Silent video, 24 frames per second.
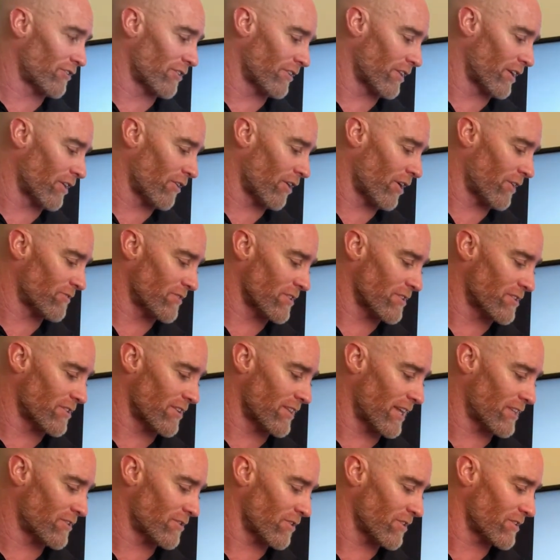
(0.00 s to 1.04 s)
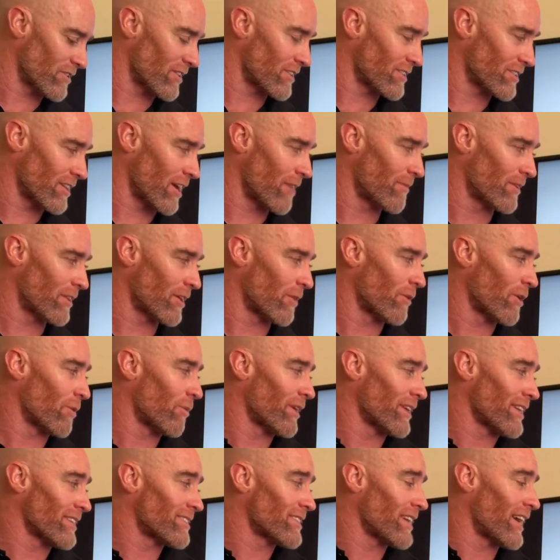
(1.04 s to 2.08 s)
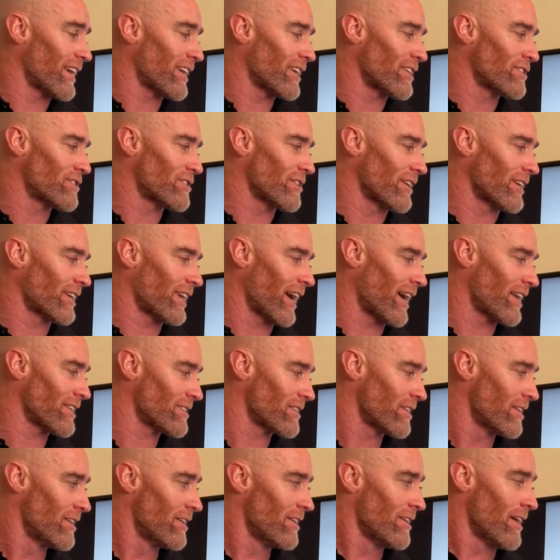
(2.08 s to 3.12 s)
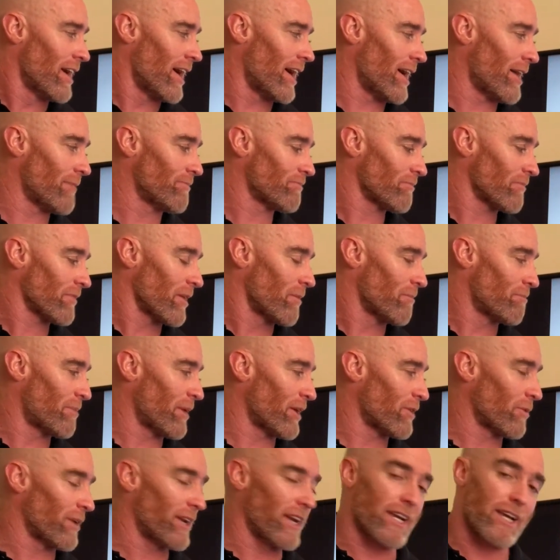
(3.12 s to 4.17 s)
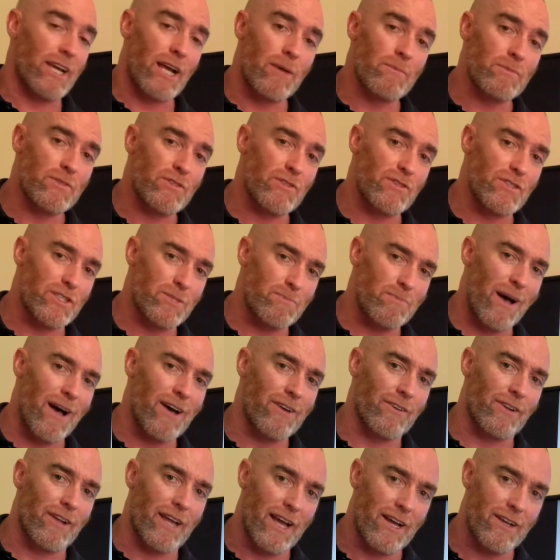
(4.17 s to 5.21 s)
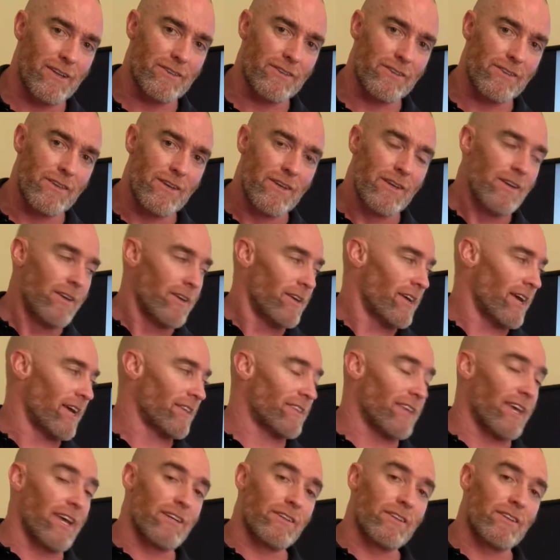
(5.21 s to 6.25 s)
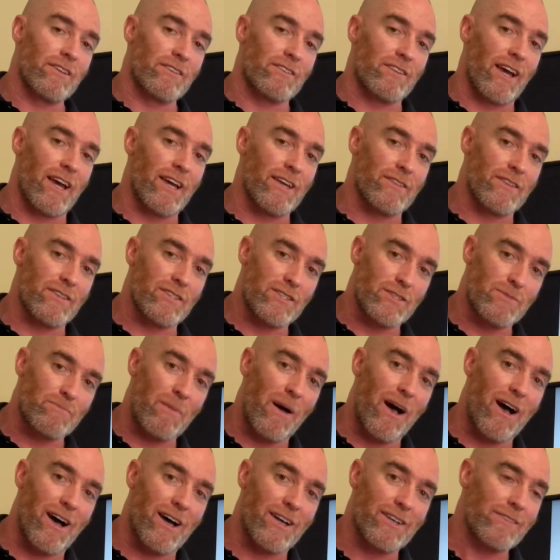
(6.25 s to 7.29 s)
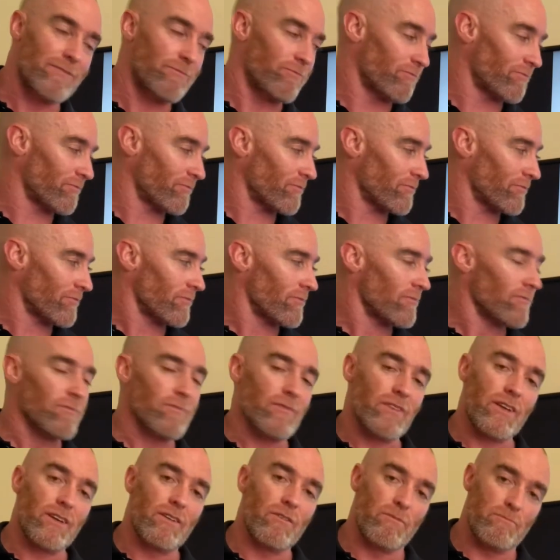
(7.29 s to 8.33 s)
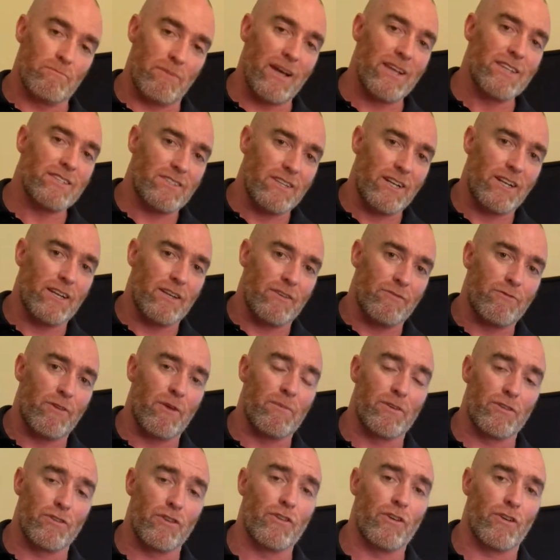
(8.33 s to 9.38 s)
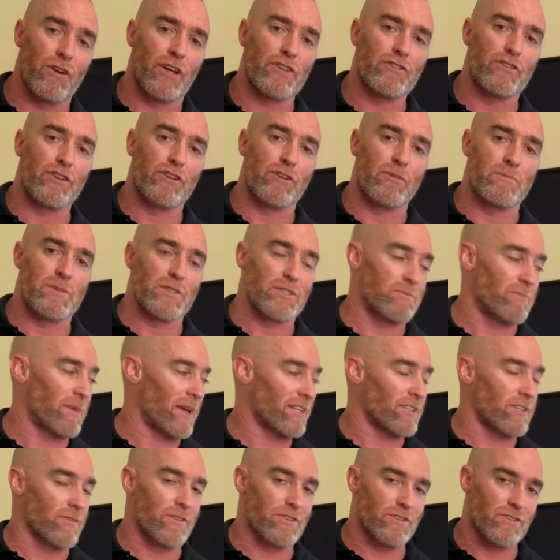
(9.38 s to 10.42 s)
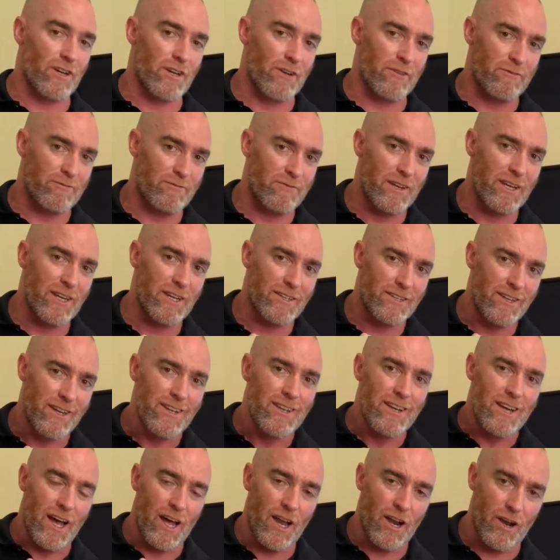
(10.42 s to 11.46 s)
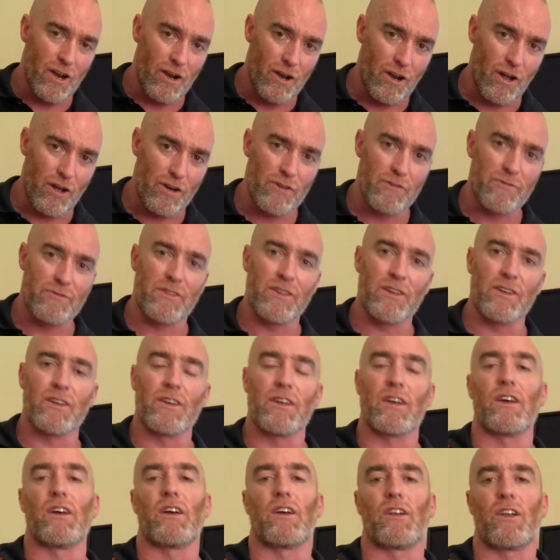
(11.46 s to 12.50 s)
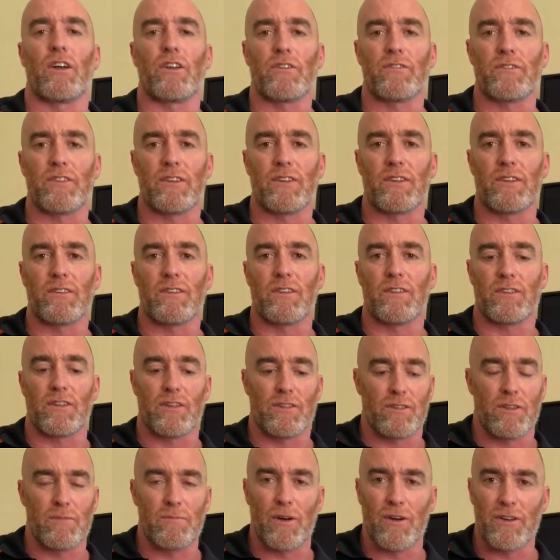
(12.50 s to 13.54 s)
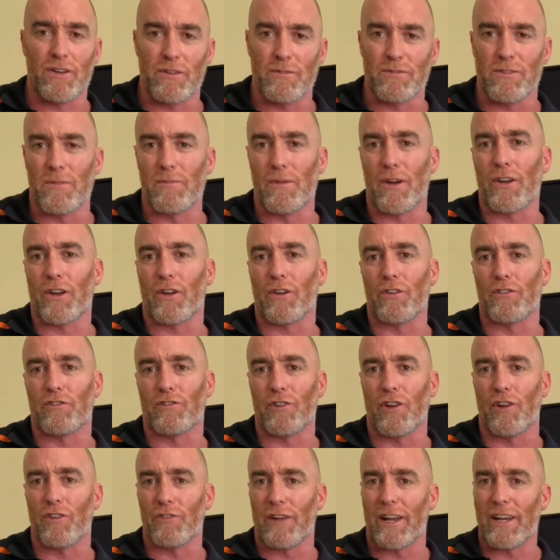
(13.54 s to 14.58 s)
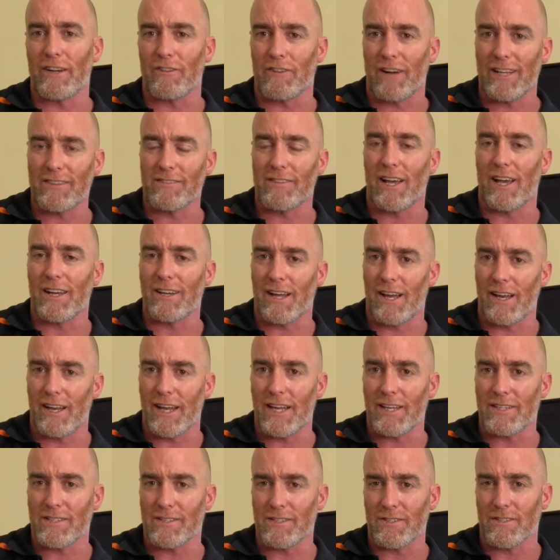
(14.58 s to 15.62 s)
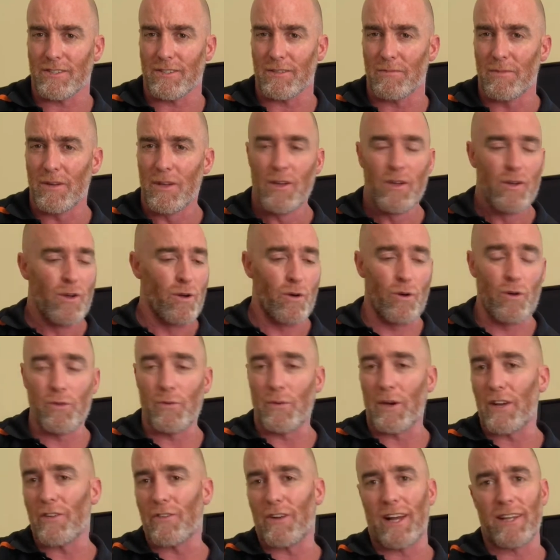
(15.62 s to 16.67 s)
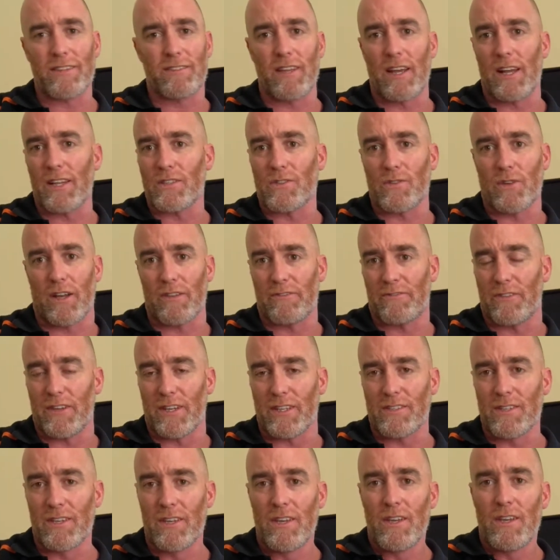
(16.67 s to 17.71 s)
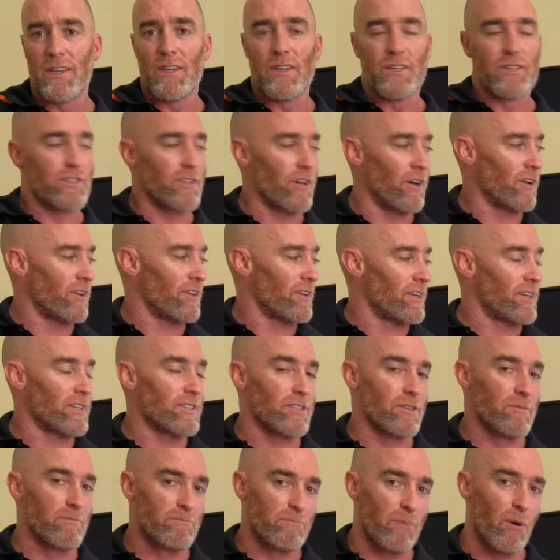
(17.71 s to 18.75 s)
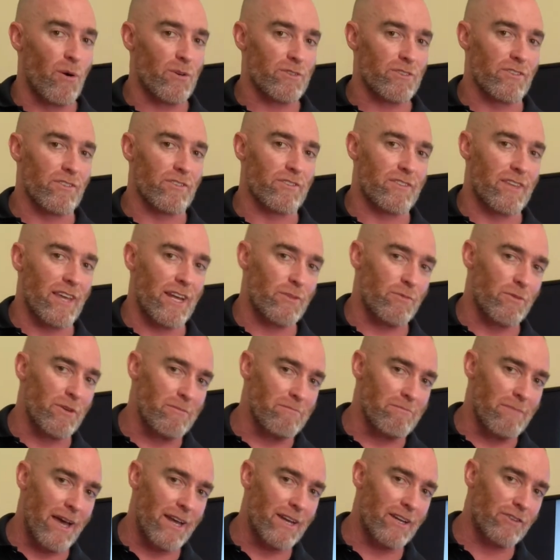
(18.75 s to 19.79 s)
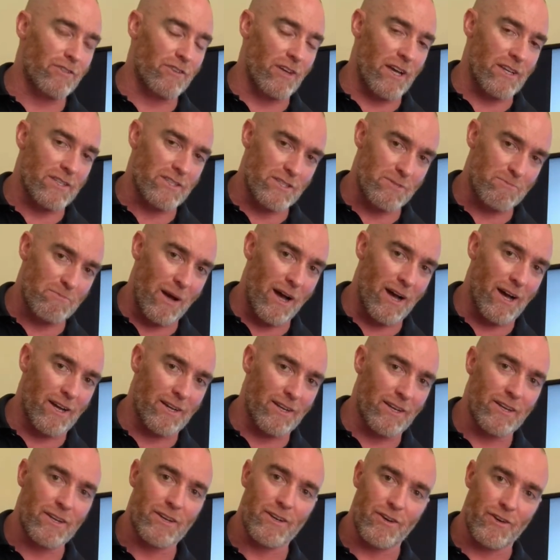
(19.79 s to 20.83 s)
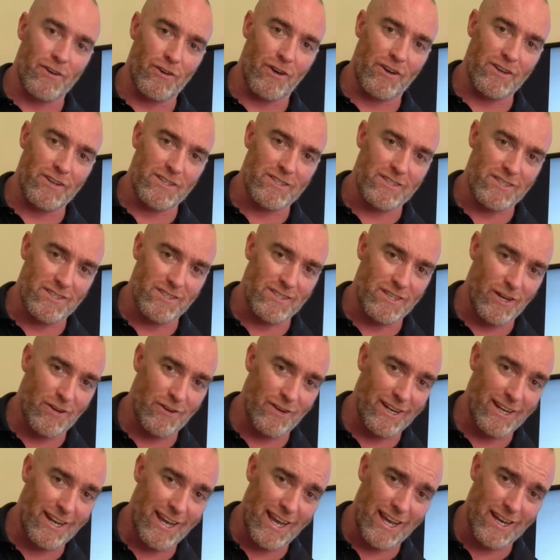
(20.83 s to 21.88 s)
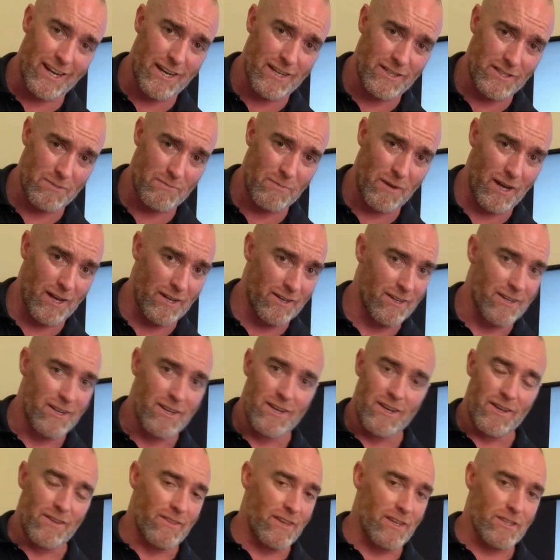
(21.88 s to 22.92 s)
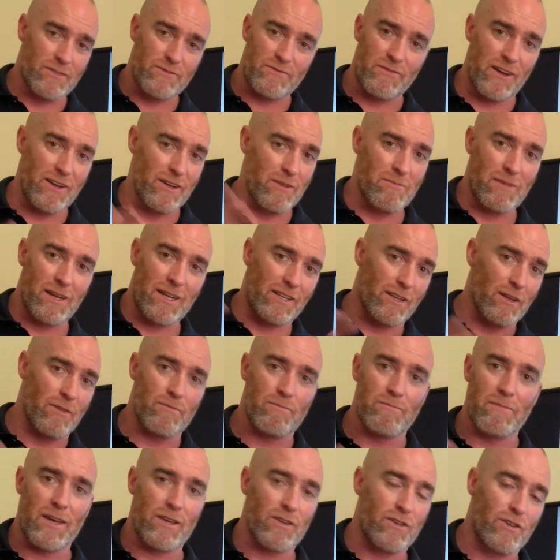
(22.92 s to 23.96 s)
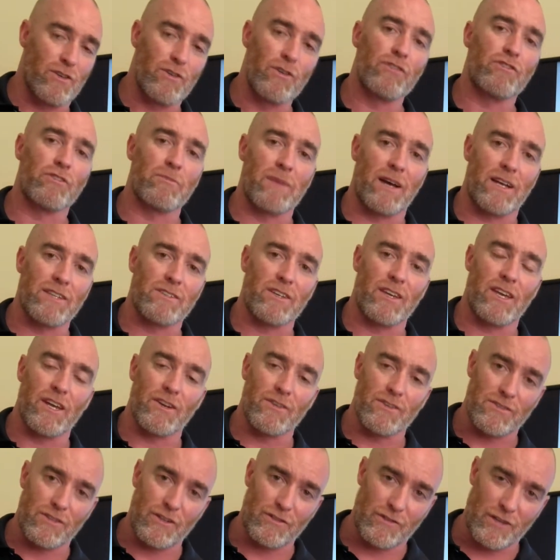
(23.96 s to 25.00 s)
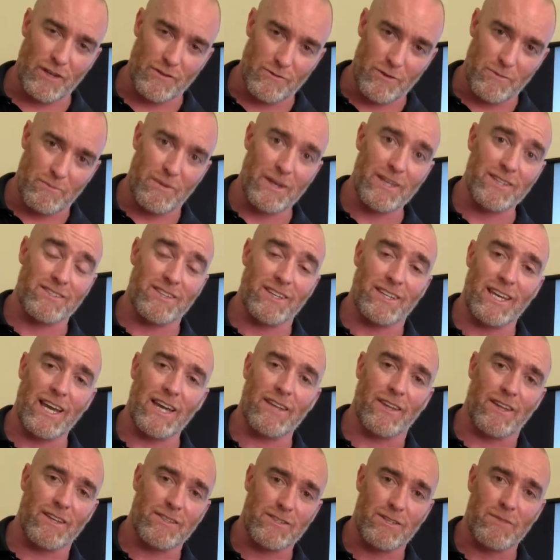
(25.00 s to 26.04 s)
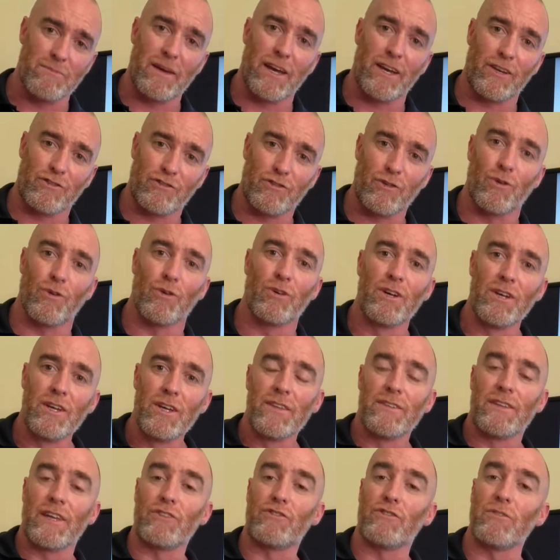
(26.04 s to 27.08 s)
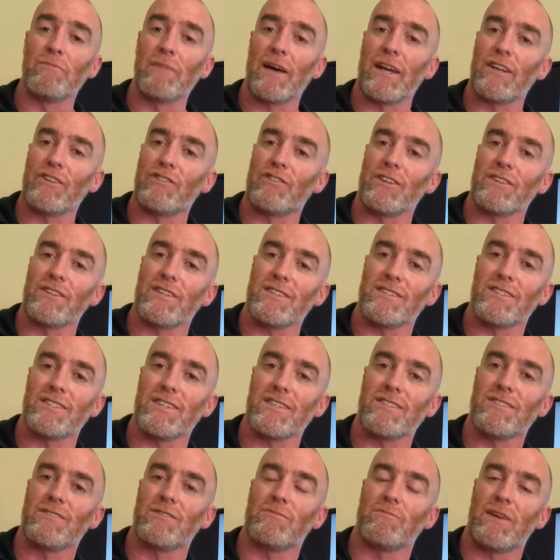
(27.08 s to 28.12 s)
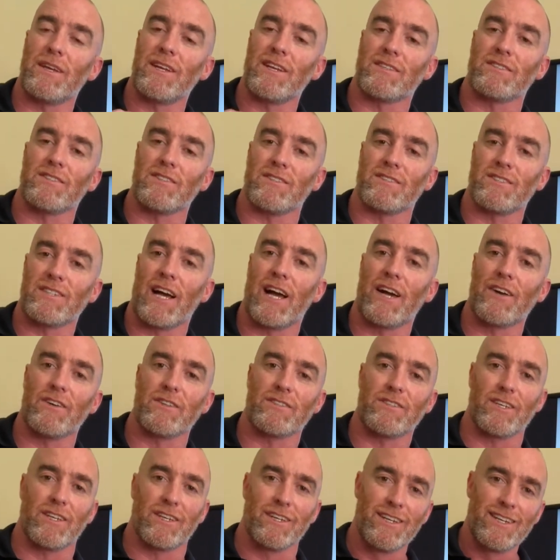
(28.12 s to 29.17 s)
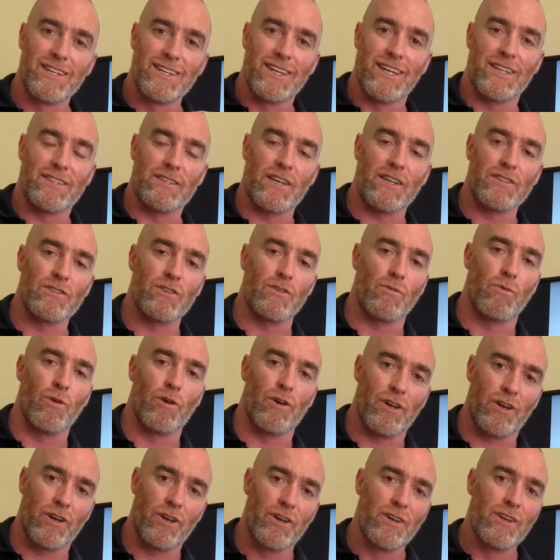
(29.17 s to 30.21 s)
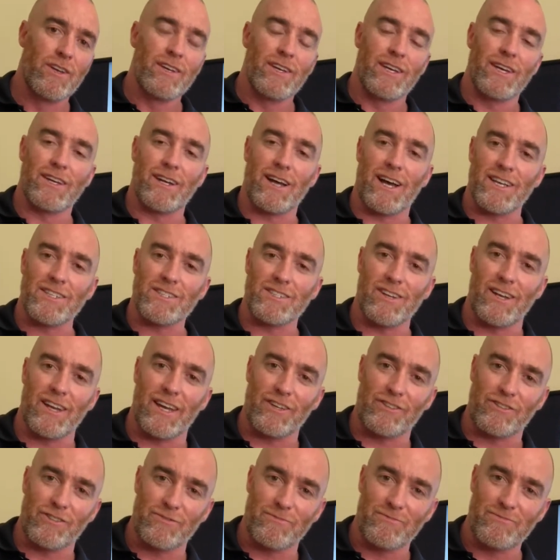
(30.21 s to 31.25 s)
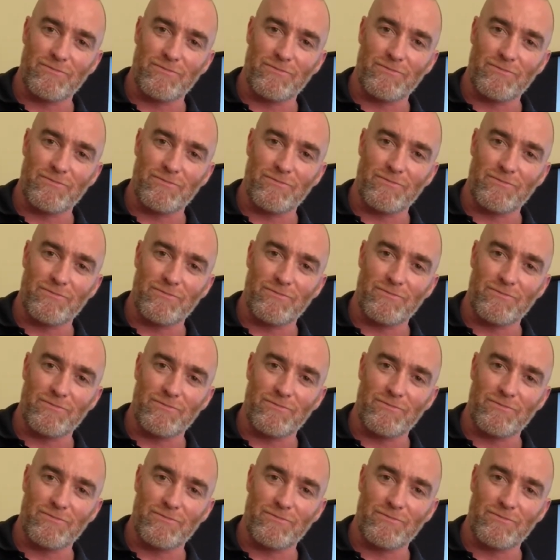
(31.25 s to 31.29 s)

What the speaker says: thereafter. So that's also something that we want to take into account. But when it comes to spinal health, at the end of the day, the spine, basically from a neurological perspective, is going to feed a lot of the motor control running right down our leg system, all the way right down to our feet. So it's important that we manage our spine, not necessarily at our spine. There's fundamentally a huge amount of areas that you have to bring together to make sure that you're managing the system in its entirety. It doesn't work in isolation.